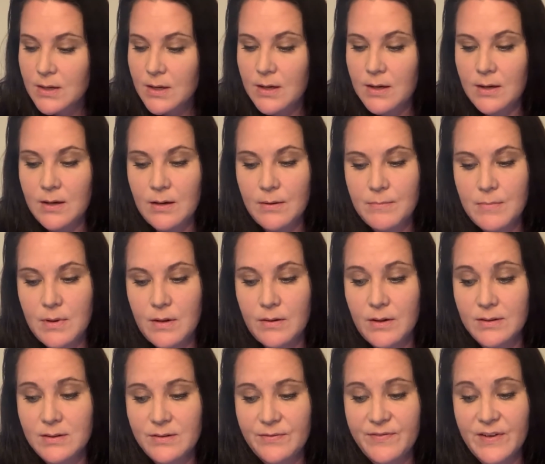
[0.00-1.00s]

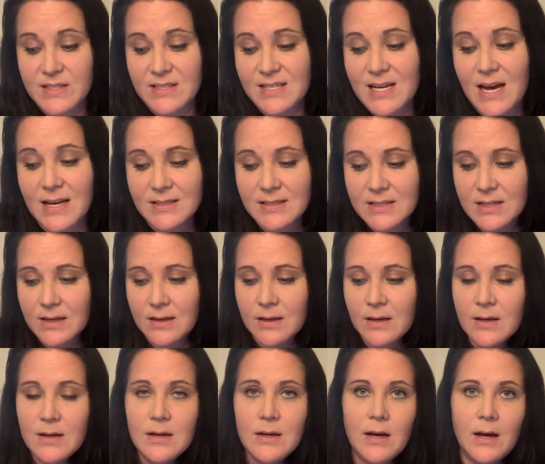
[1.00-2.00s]
That's fantastic.
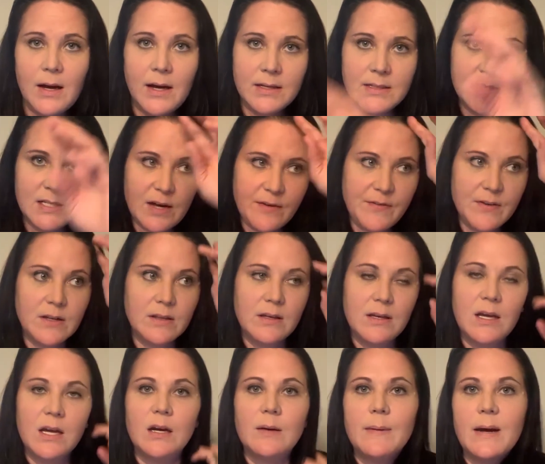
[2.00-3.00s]
I definitely
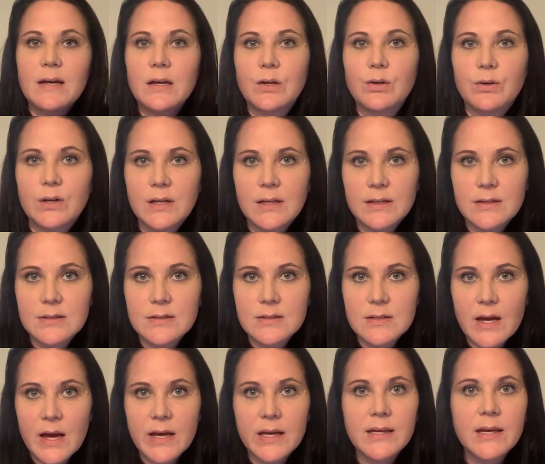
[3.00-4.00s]
care about ingredients.
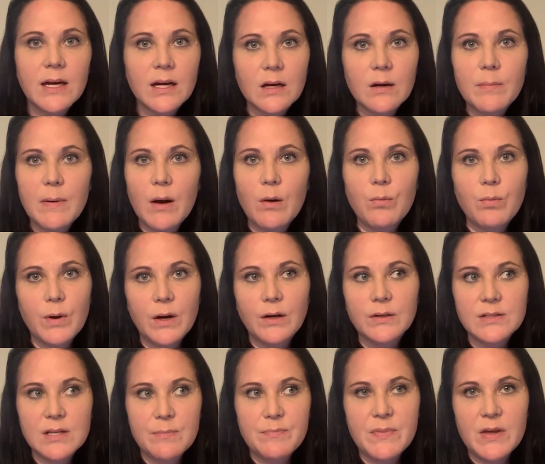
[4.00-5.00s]
I care about where
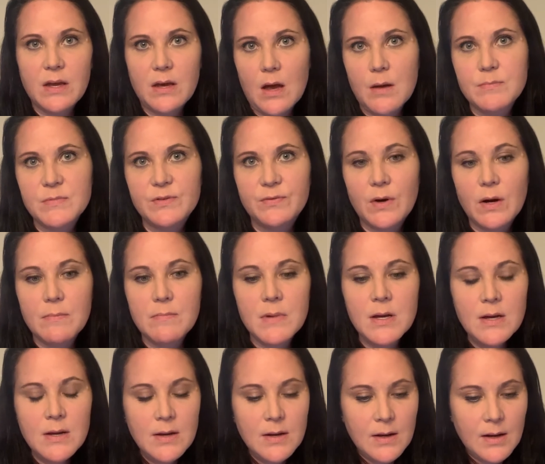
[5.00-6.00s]
something comes from.
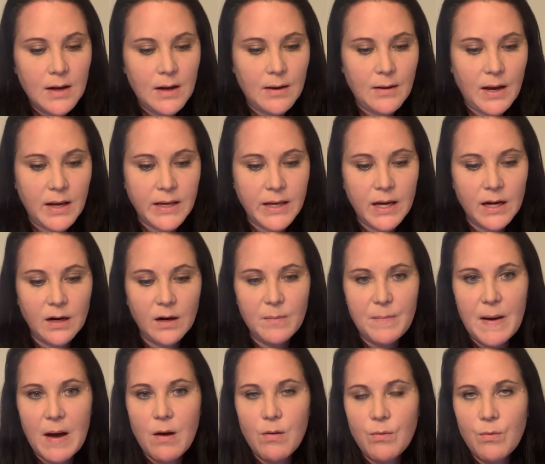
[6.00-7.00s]
I care
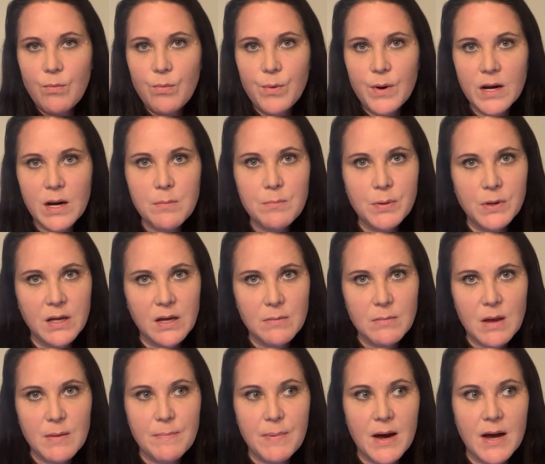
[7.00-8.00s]
about what I'm putting in
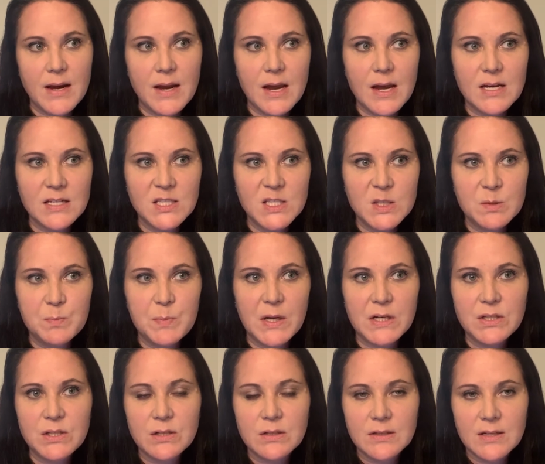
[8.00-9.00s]
my body,
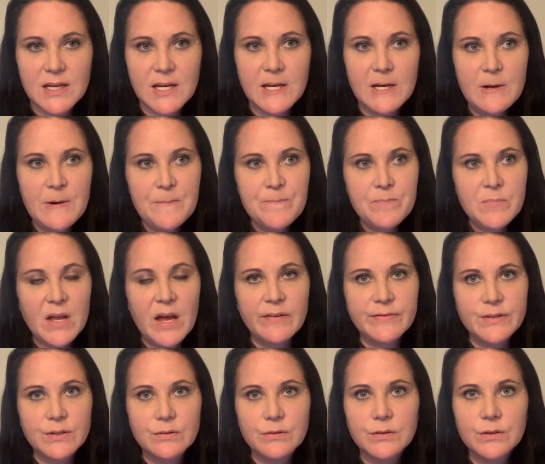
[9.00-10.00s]
especially
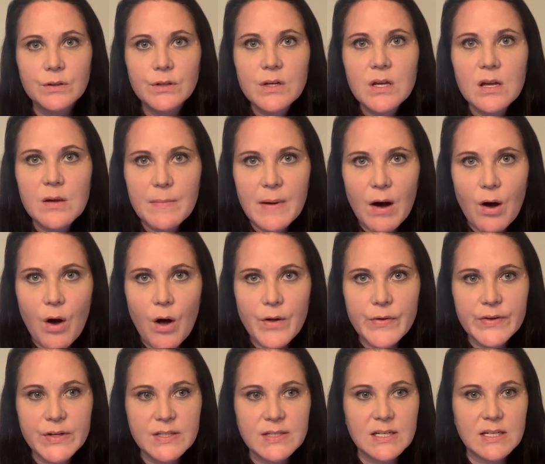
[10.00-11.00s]
after learning about all
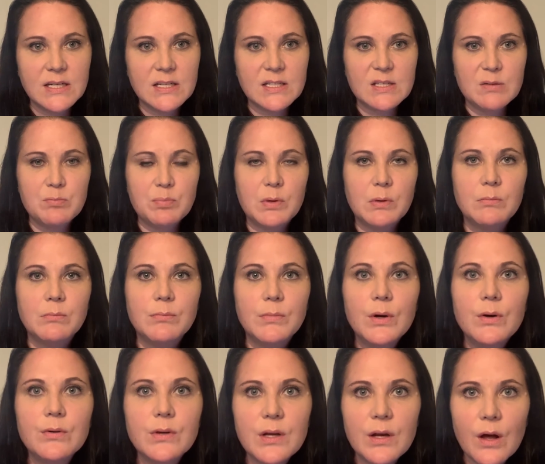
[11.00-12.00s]
these things and
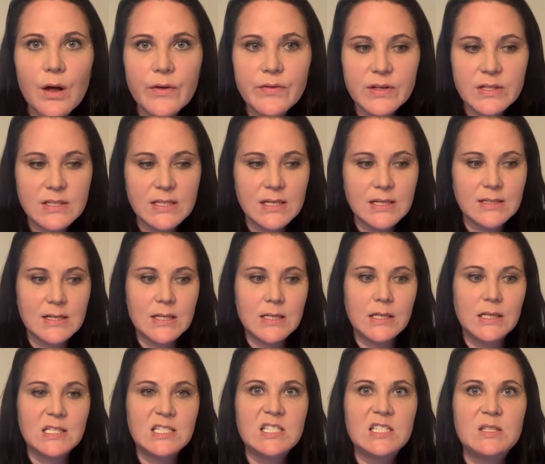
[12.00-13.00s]
promoting all these things and
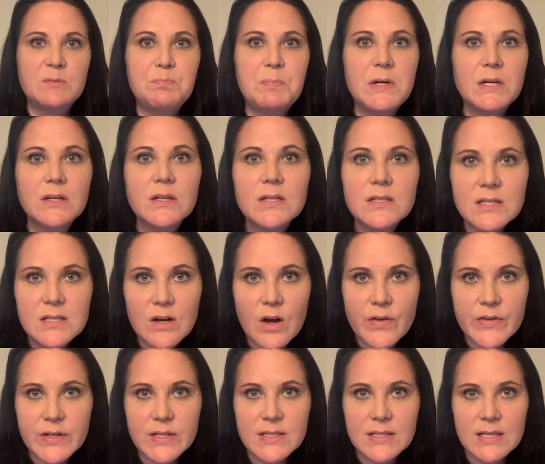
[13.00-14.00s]
then experiencing
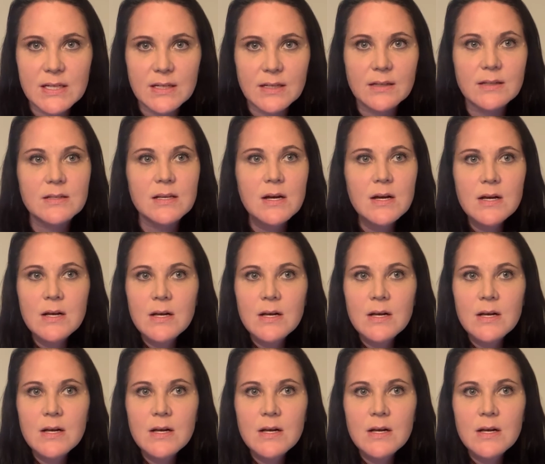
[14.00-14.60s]
all these things.